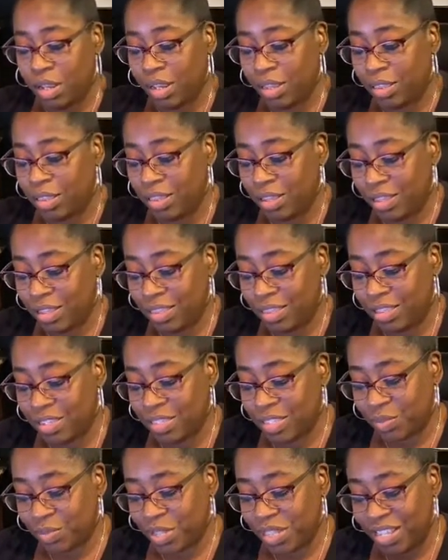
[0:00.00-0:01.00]
And then
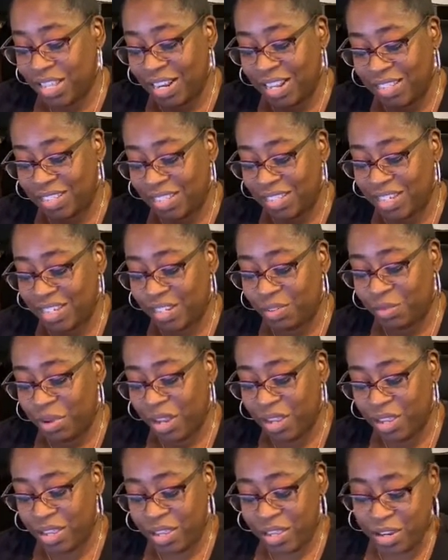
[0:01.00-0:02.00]
this one that I did
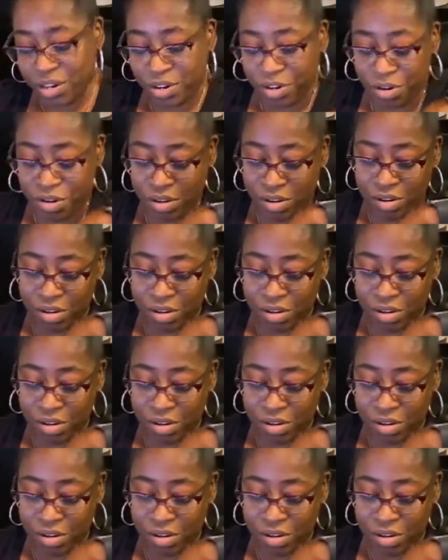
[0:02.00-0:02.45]
right here